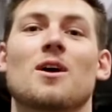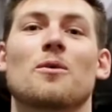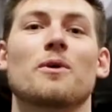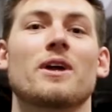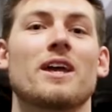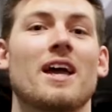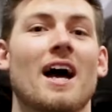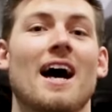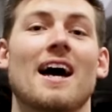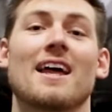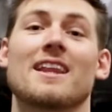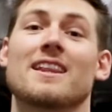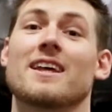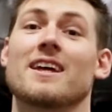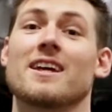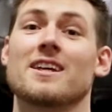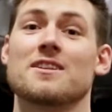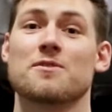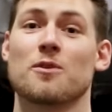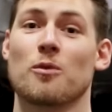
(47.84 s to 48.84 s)
all we got.
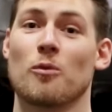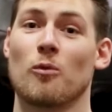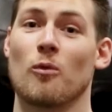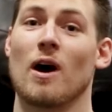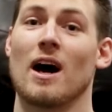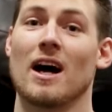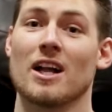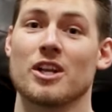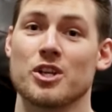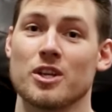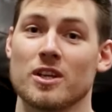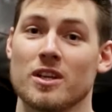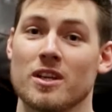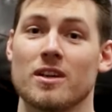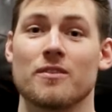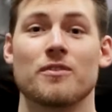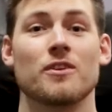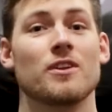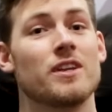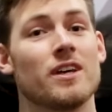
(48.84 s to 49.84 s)
Thanks for watching.
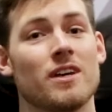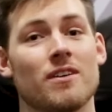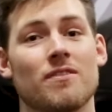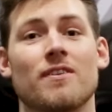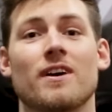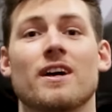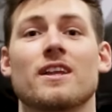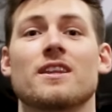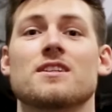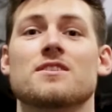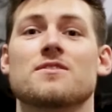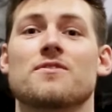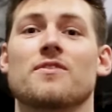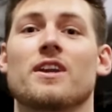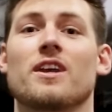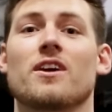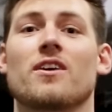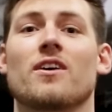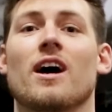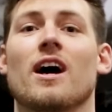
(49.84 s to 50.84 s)
If you did find this
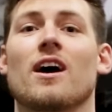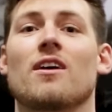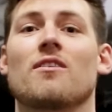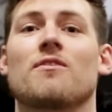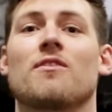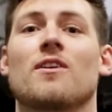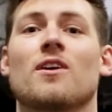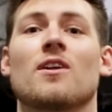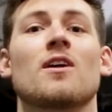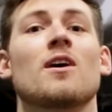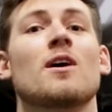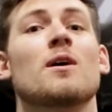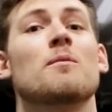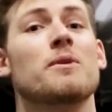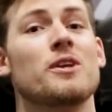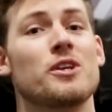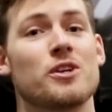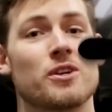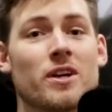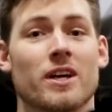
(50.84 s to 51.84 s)
video helpful,
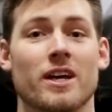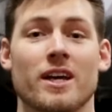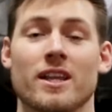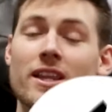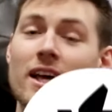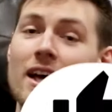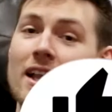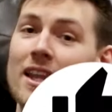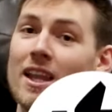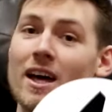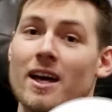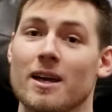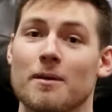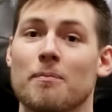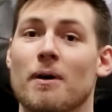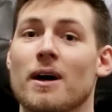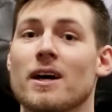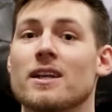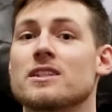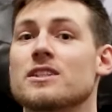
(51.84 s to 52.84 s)
be sure to hit that like
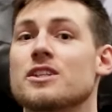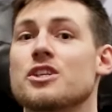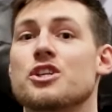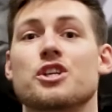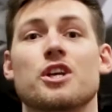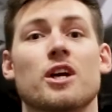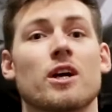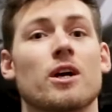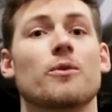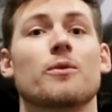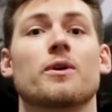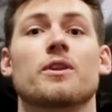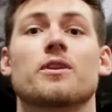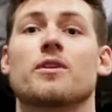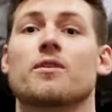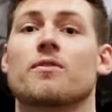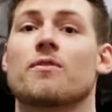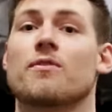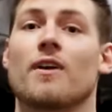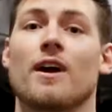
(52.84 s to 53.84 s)
button, share it with
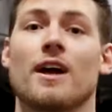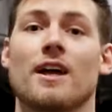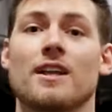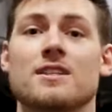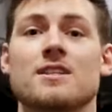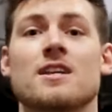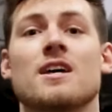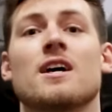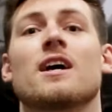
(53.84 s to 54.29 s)
your friends,